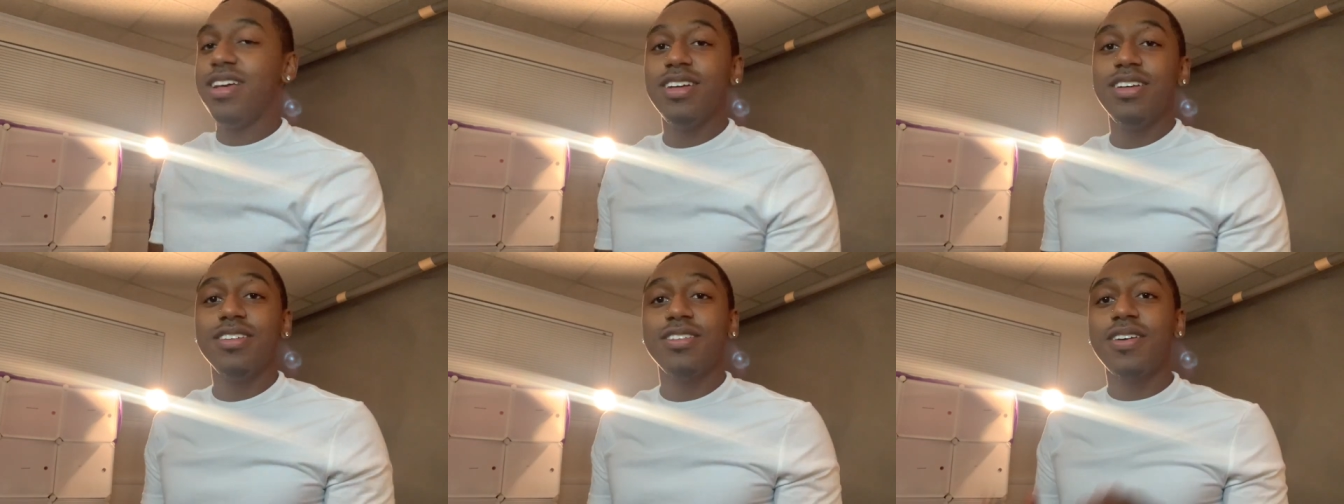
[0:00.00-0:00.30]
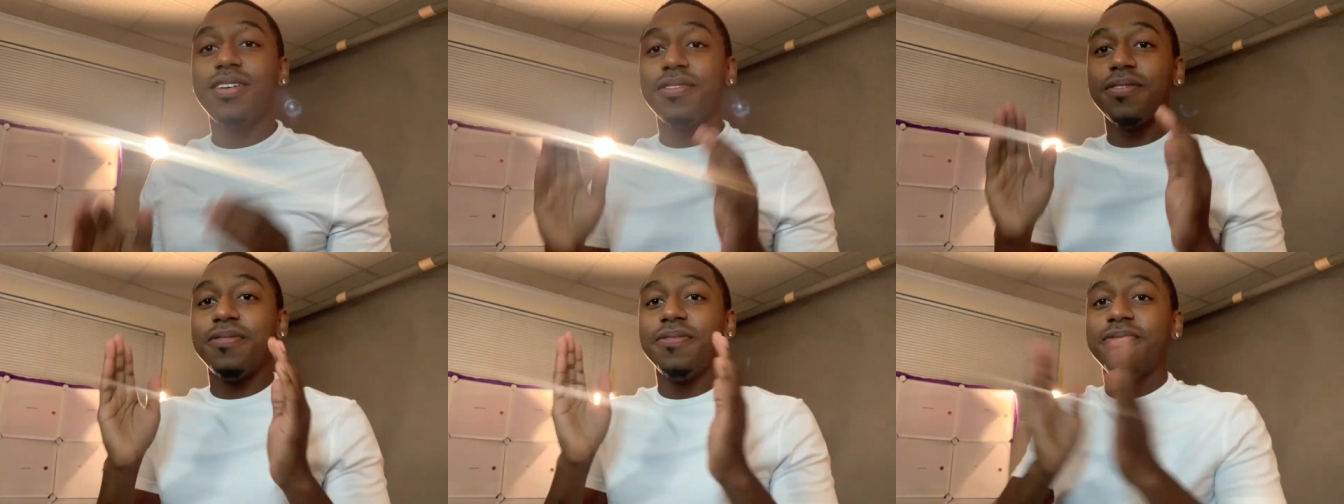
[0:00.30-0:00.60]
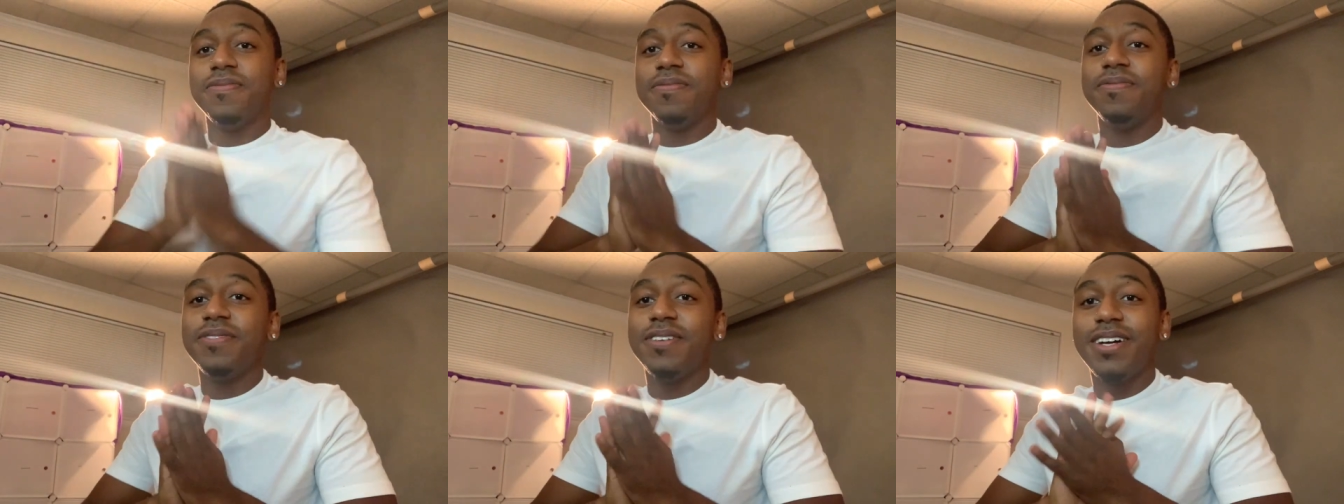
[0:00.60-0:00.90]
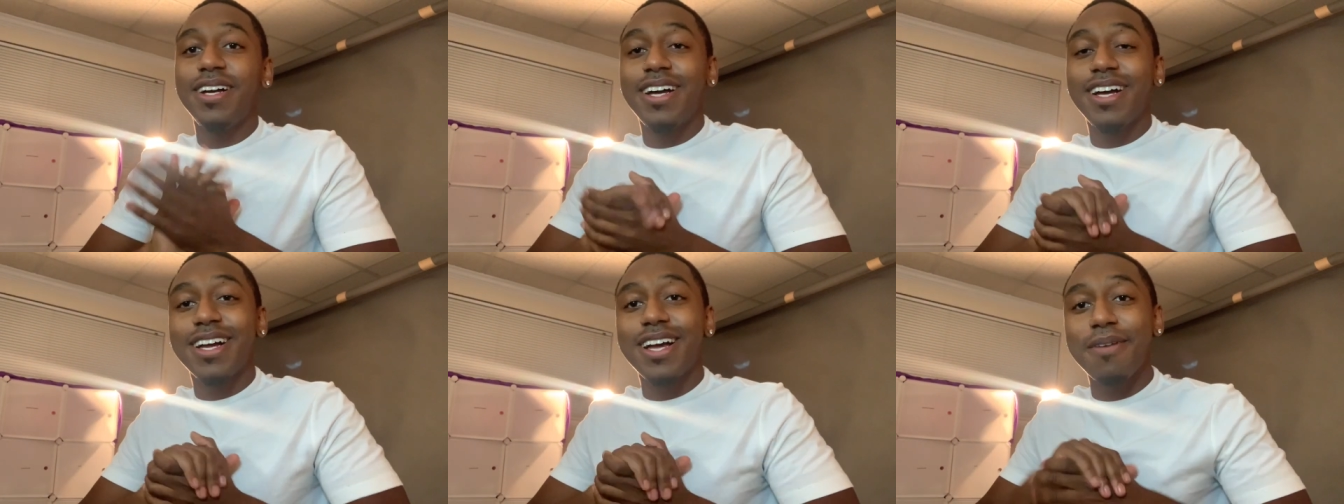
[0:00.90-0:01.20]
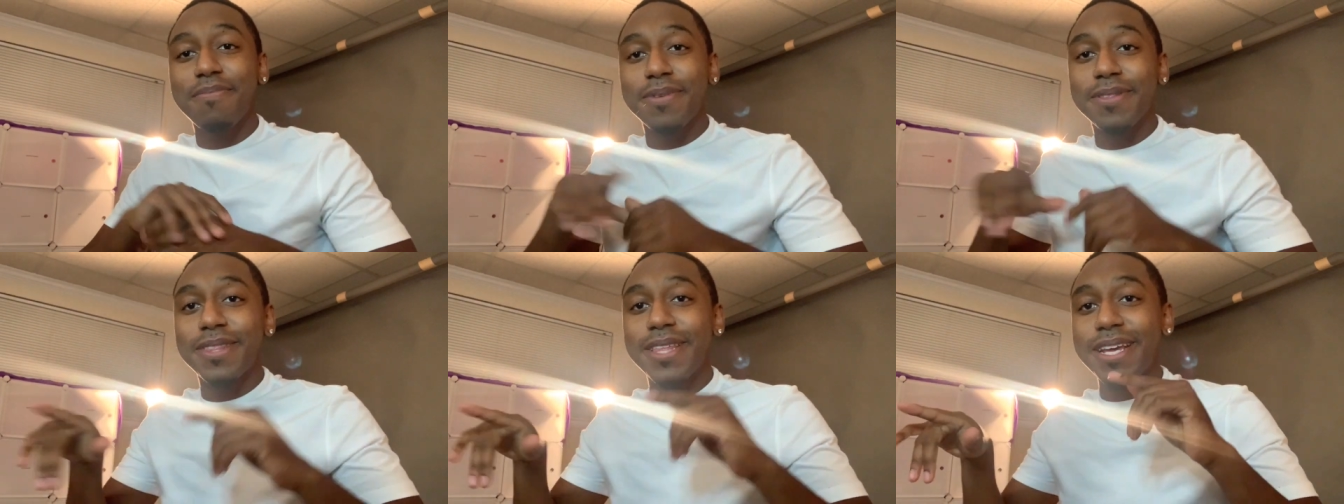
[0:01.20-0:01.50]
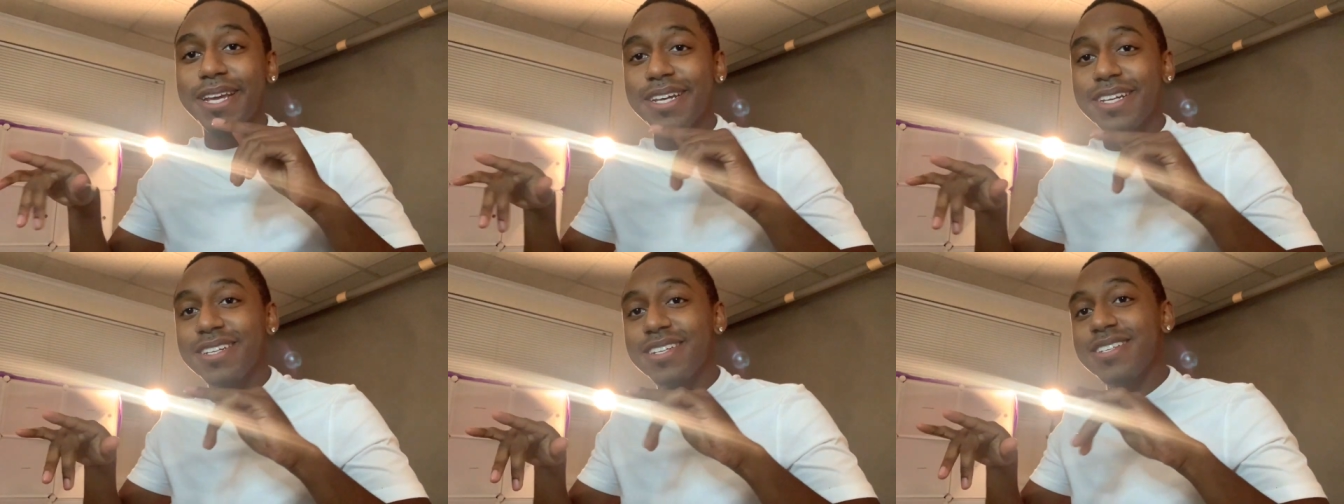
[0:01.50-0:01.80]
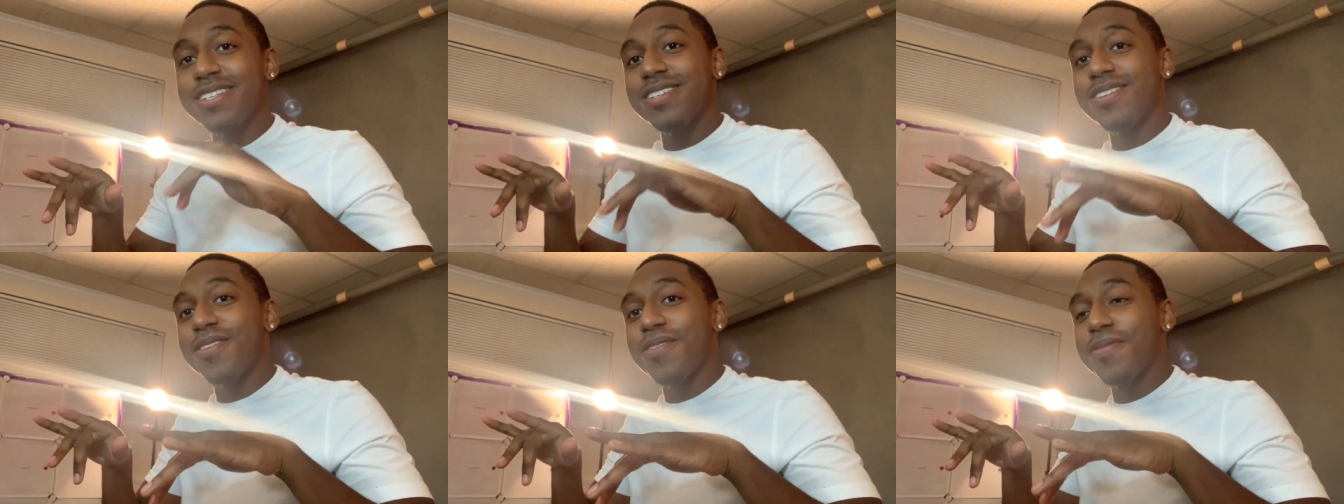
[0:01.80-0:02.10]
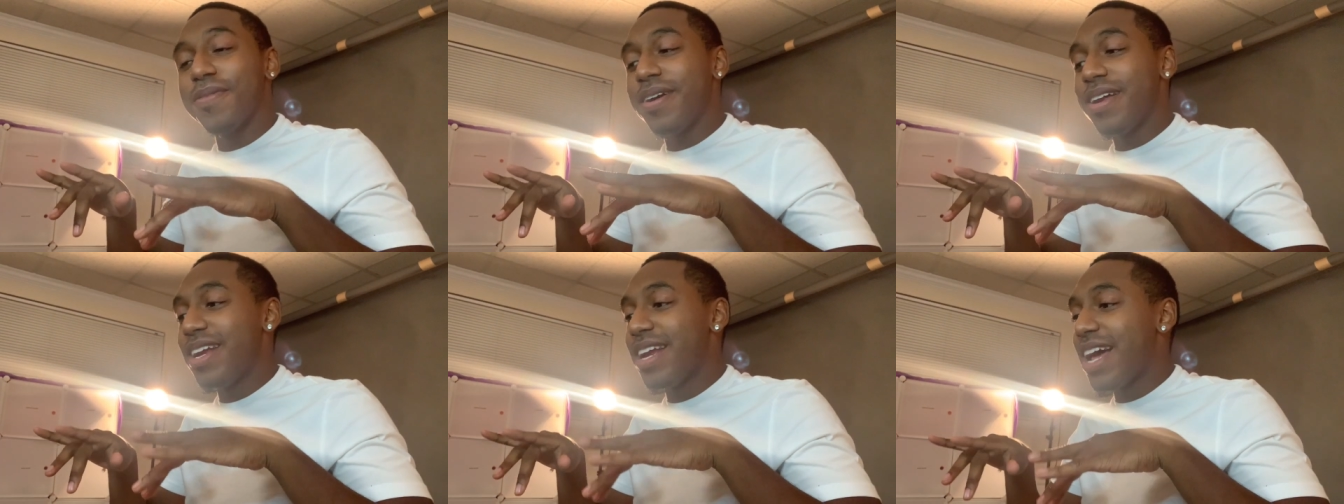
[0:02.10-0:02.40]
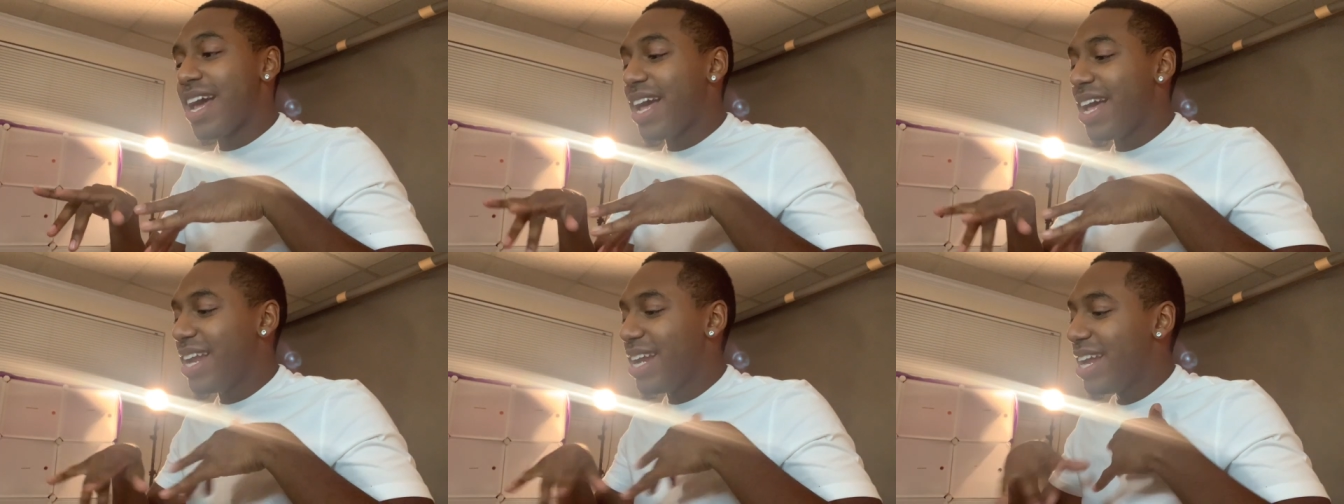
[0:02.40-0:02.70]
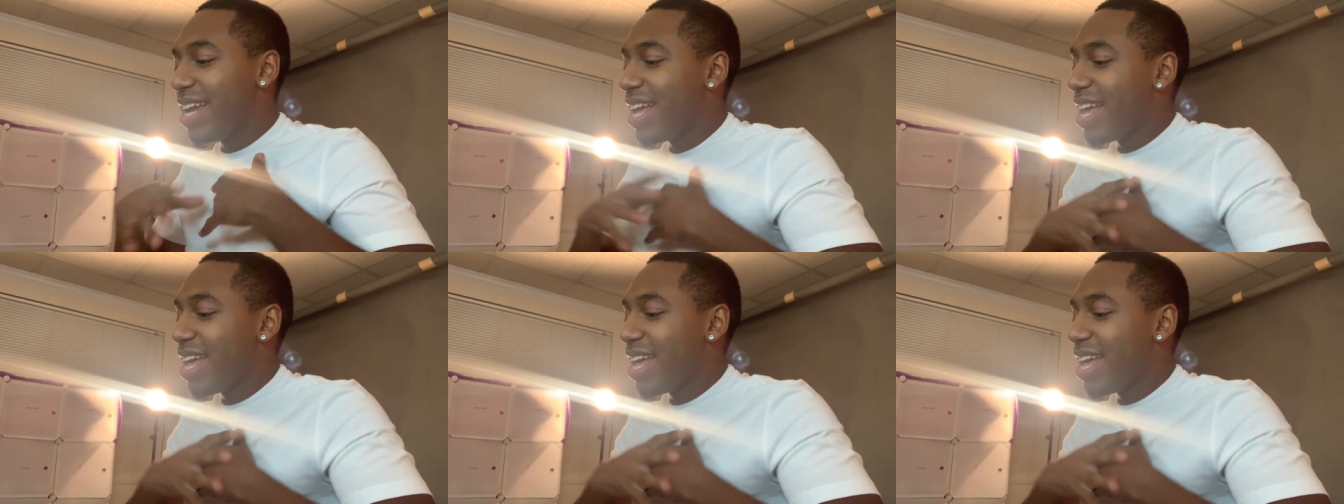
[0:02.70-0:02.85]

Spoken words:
So, a couple things or whatnot.